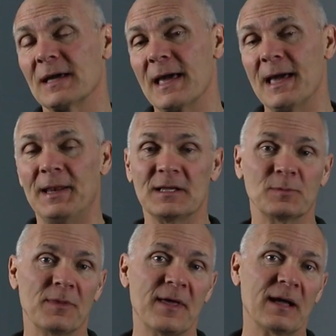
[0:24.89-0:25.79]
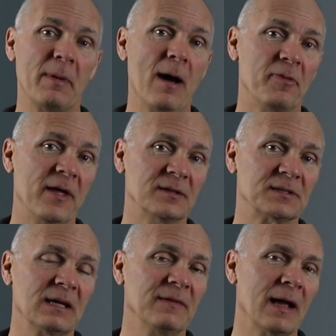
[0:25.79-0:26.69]
And as we think about
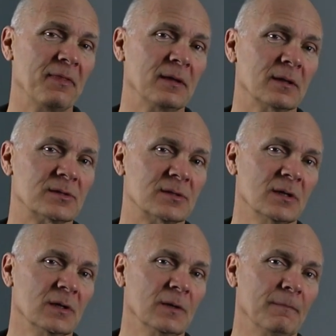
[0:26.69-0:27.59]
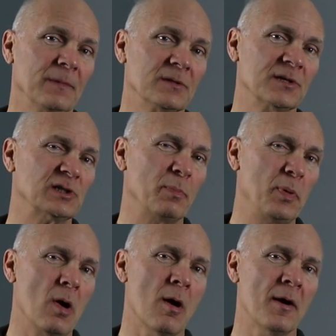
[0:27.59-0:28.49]
Thanksgiving, I think that's such a
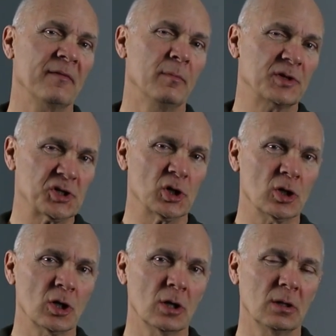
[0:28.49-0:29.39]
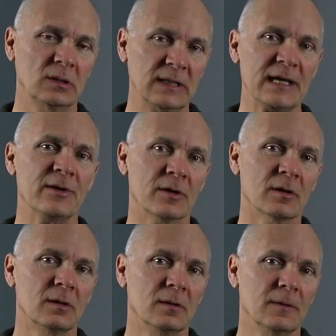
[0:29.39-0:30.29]
part of a mature
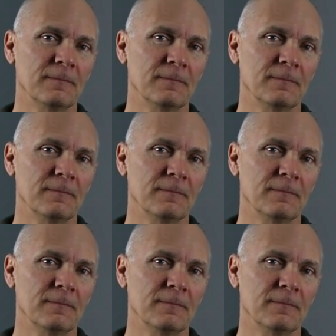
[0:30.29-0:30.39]
leader.